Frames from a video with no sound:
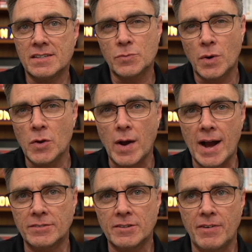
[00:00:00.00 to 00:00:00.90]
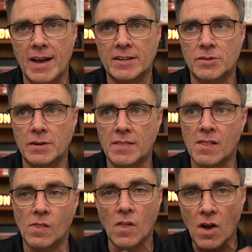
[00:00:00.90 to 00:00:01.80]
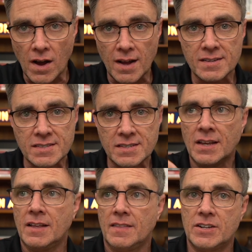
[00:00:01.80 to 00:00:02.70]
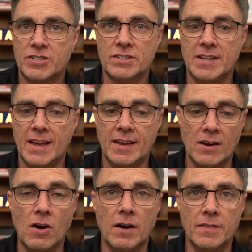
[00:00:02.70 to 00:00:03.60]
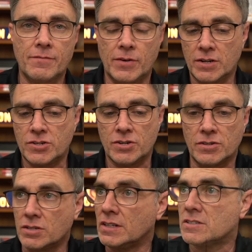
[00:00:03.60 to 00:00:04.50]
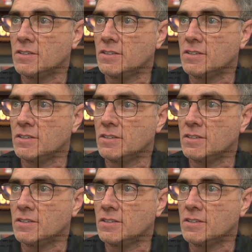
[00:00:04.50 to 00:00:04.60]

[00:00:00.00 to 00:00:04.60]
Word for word: where you have to factor in the loss that you're taking on the furniture. So let's look